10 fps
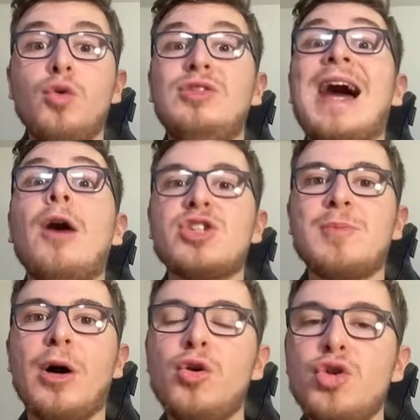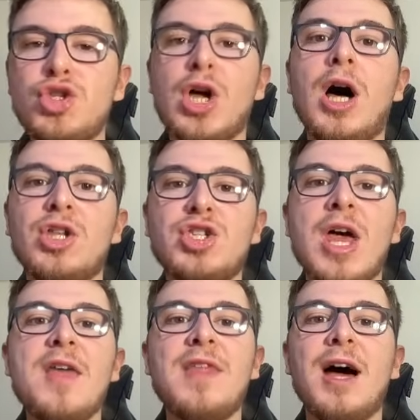doubts about who starts,
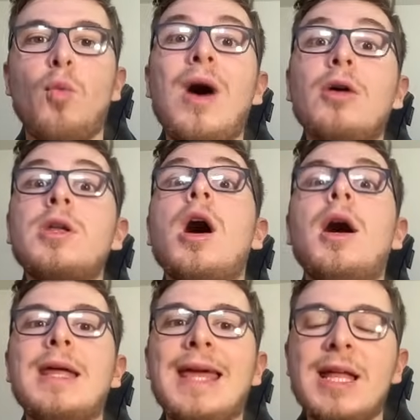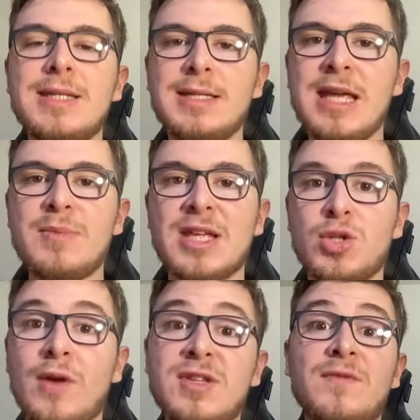that wildcarding into teams that still
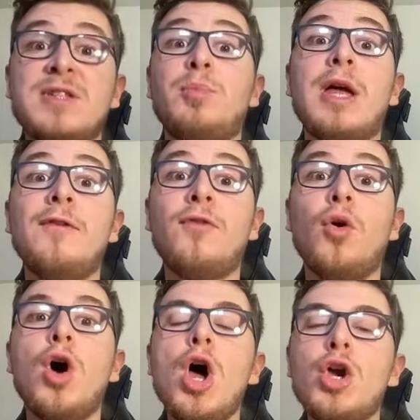have something to play for